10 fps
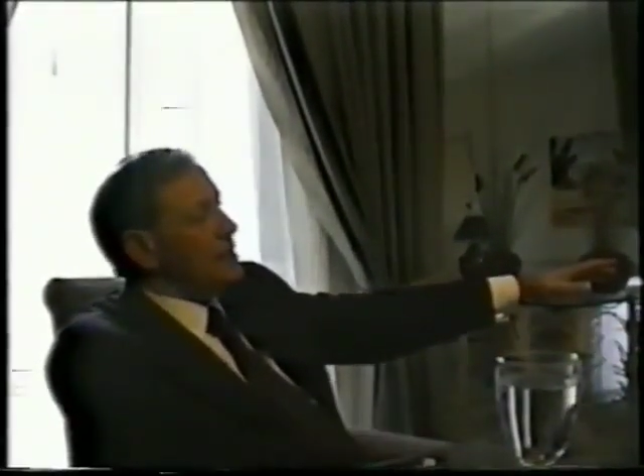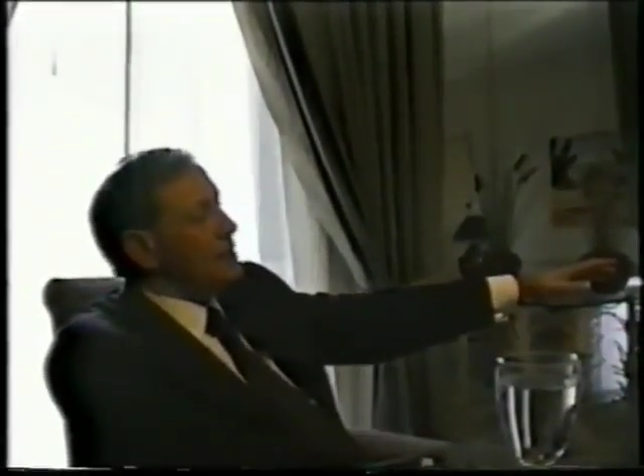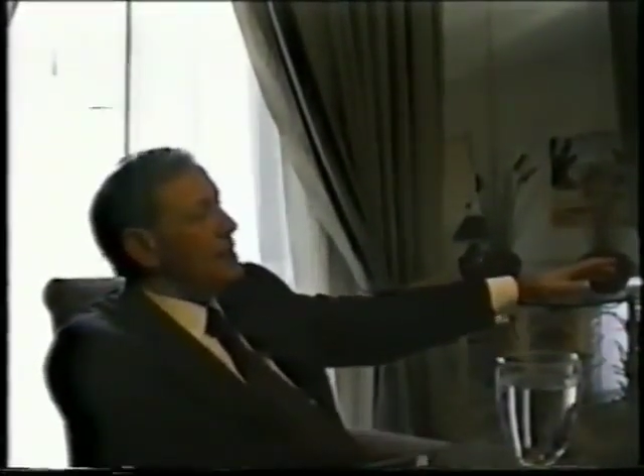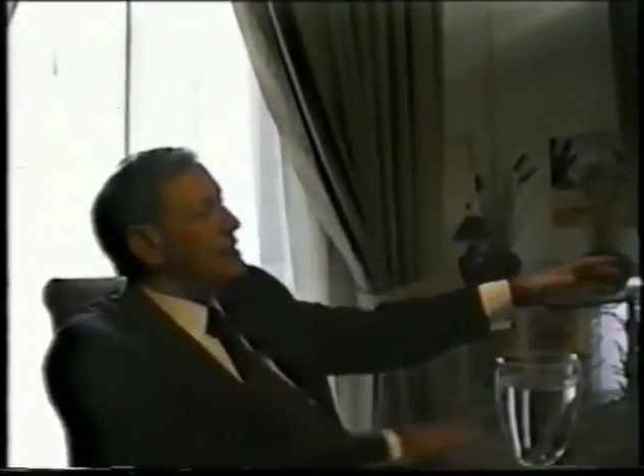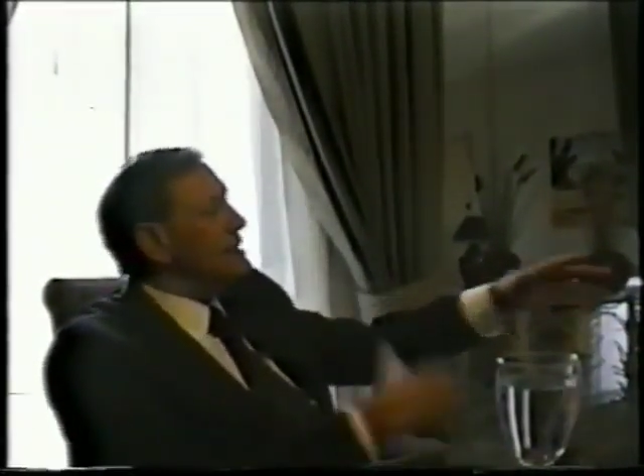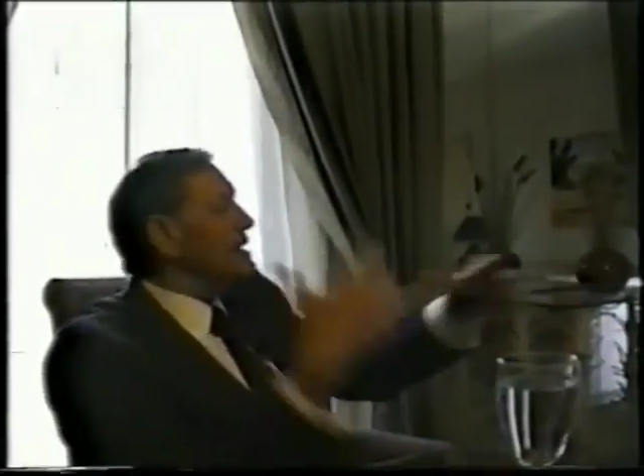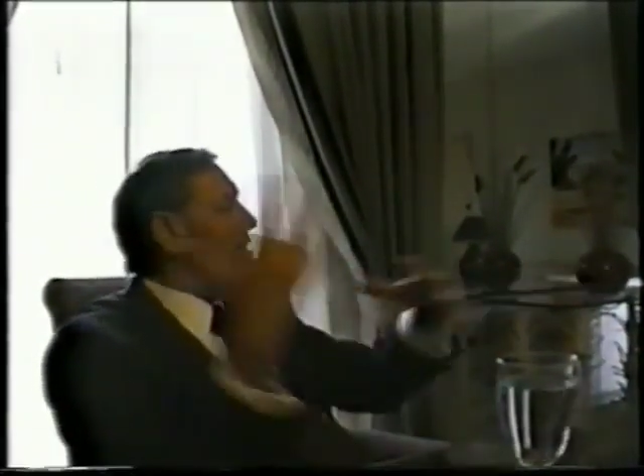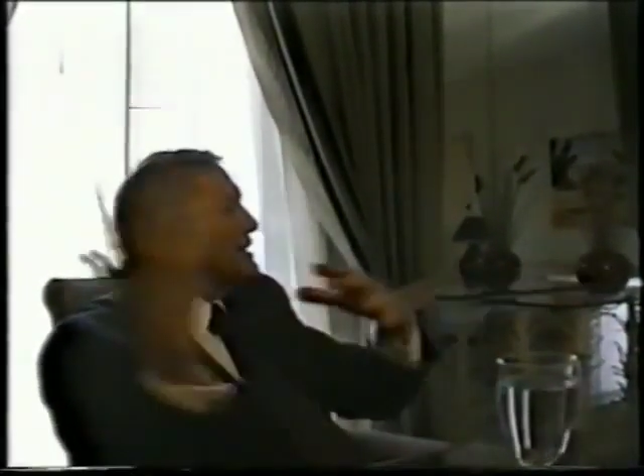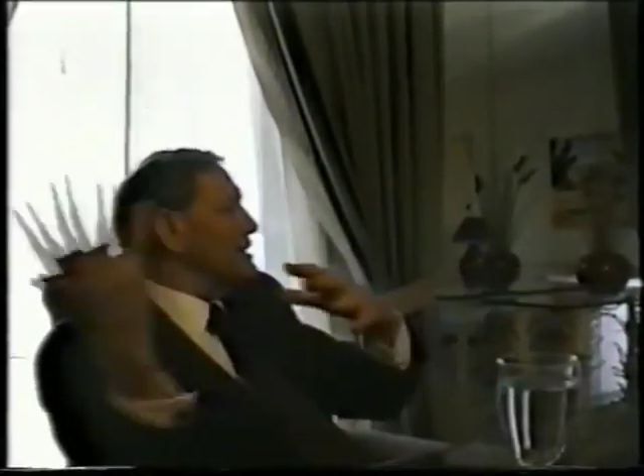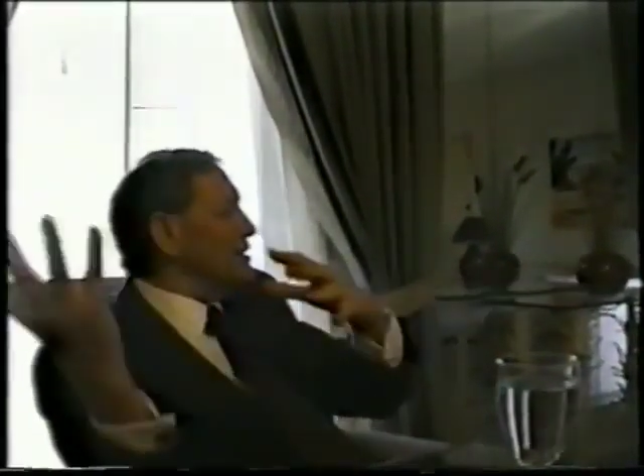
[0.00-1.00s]
Because it's
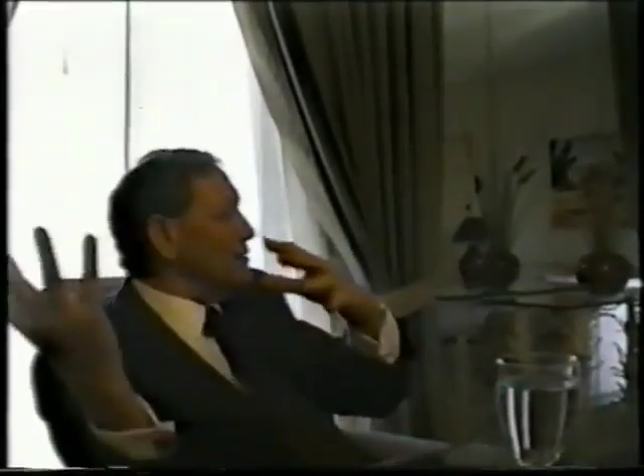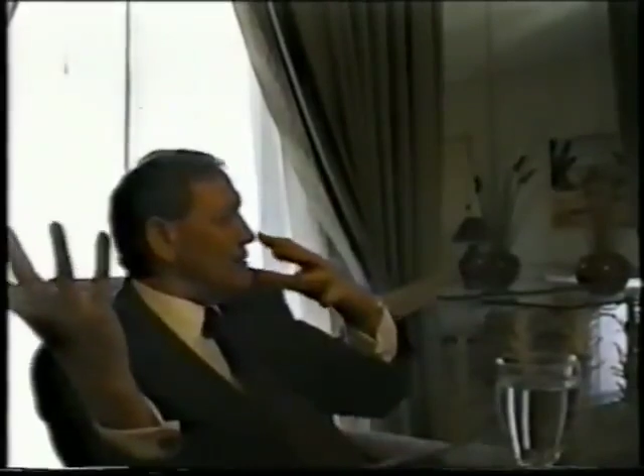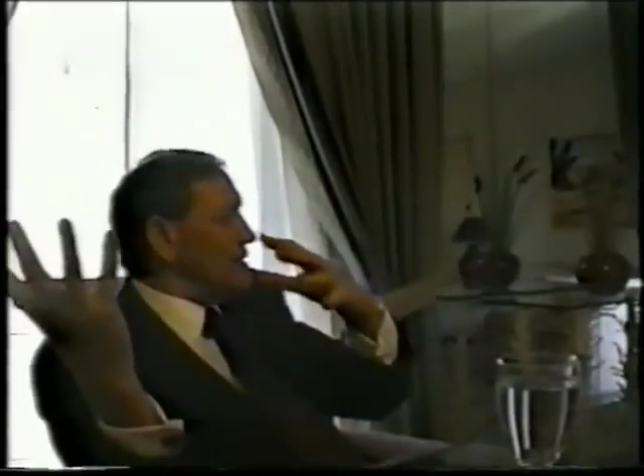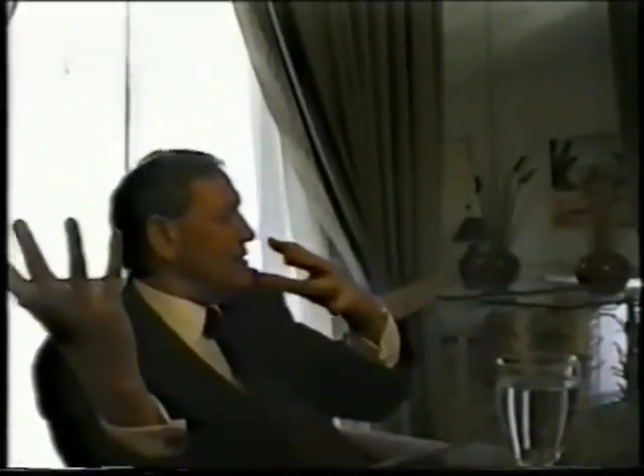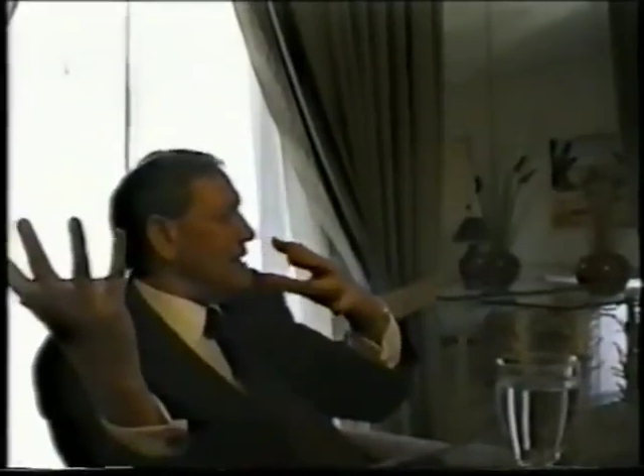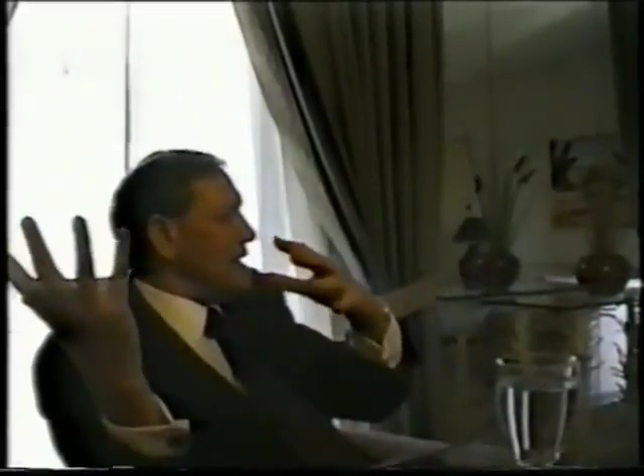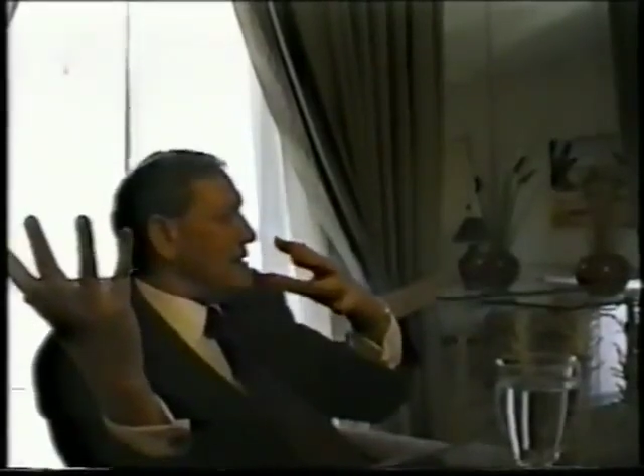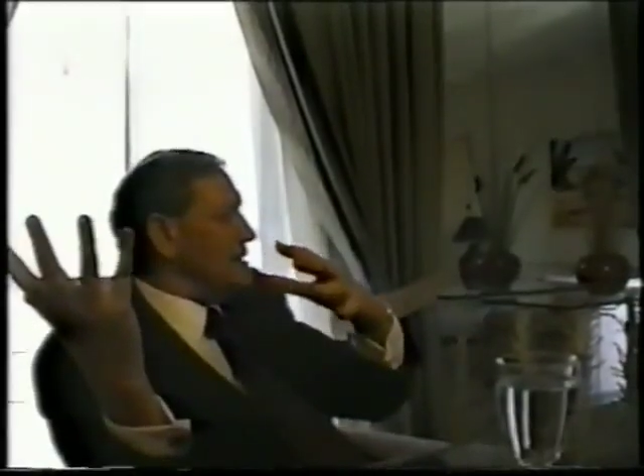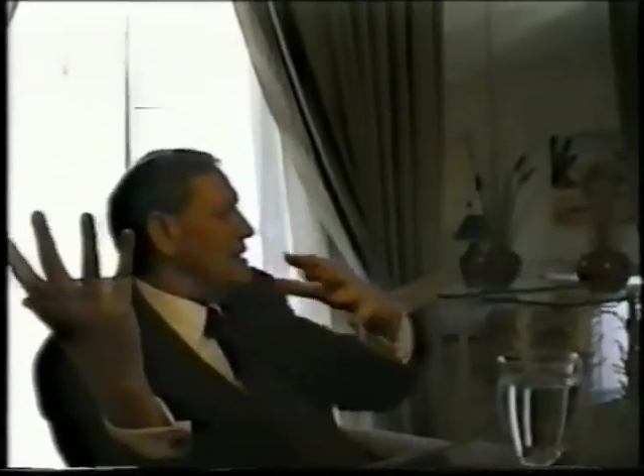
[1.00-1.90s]
nothing to do with the sun.